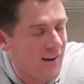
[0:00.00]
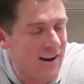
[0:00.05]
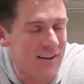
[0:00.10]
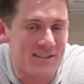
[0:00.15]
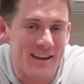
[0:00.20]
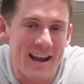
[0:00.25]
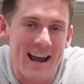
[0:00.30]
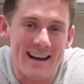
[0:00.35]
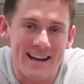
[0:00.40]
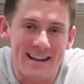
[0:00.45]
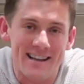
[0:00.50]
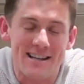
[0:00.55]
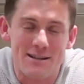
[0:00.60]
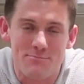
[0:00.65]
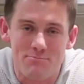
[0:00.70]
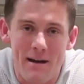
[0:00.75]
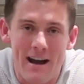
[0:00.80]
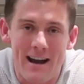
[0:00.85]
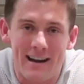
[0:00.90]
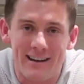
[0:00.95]
going to have to edit this
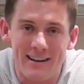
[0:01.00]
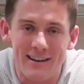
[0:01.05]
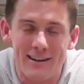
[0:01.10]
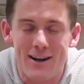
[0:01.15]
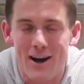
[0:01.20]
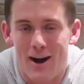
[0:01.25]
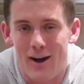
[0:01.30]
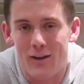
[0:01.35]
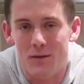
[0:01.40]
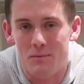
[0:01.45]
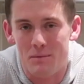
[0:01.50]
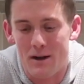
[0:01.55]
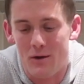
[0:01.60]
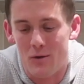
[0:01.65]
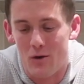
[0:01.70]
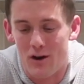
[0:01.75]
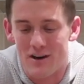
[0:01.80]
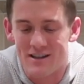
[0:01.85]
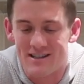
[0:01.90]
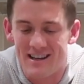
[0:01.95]
back and cut the bit
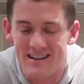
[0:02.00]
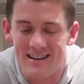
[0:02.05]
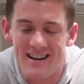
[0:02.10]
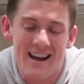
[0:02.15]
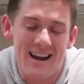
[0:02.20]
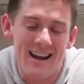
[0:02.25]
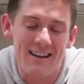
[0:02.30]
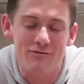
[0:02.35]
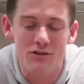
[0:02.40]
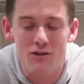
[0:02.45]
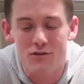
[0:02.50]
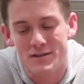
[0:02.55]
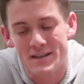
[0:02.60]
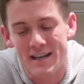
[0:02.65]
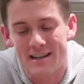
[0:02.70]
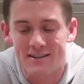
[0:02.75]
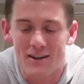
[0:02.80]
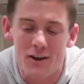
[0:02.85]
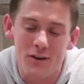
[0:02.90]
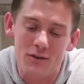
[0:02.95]
where I said, nah, Ruth
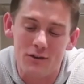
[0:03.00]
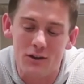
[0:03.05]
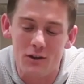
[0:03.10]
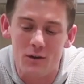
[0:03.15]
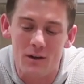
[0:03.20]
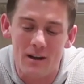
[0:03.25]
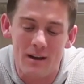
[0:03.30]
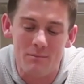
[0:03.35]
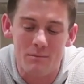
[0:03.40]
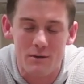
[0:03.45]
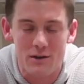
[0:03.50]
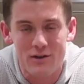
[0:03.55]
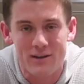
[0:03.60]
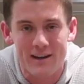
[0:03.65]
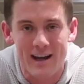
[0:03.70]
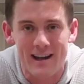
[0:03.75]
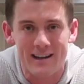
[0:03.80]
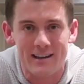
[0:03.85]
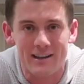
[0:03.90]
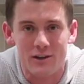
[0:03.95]
said don't do it, but you
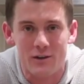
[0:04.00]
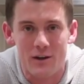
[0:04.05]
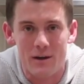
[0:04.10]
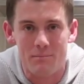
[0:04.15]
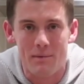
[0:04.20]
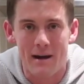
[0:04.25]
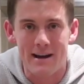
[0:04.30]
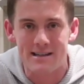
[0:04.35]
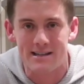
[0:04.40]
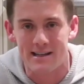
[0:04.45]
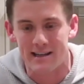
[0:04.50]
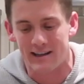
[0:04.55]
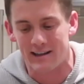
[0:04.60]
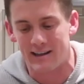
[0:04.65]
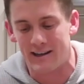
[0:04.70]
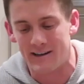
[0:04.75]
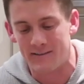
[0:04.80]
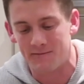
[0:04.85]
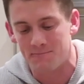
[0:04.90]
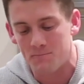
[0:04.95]
can do it.
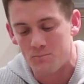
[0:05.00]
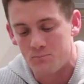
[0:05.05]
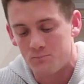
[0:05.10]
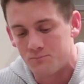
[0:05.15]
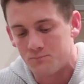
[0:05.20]
Basically,